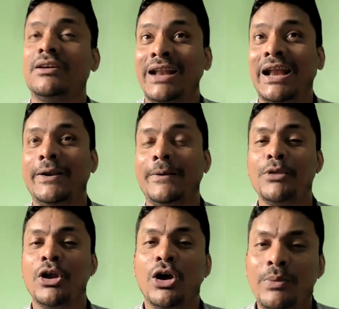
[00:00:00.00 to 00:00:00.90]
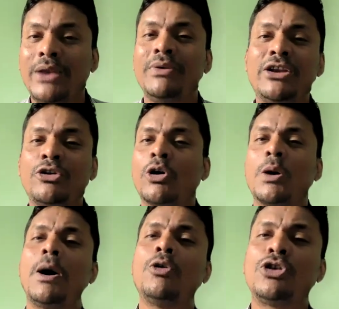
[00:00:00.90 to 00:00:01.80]
Right. When we talk
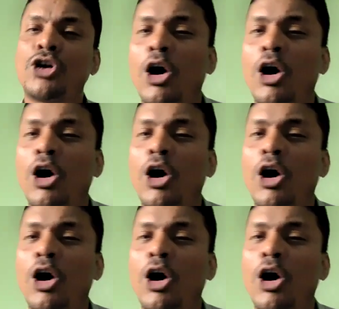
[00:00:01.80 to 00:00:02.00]
about